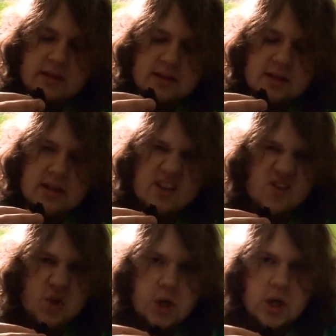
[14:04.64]
The
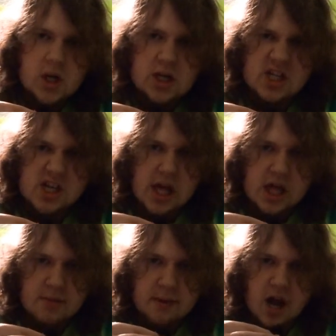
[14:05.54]
evil
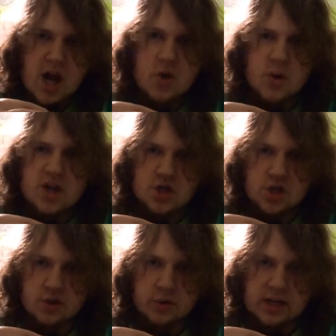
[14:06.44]
death by
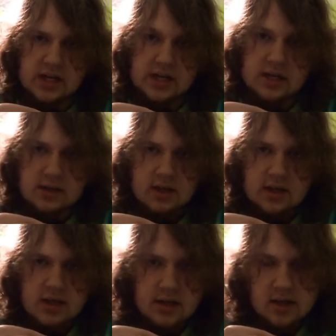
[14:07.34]
Wintergreen.
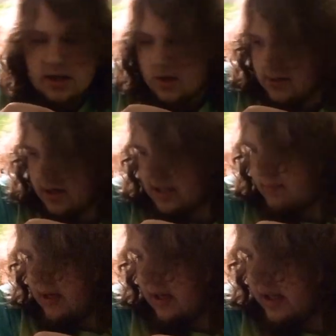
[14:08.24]
What I spent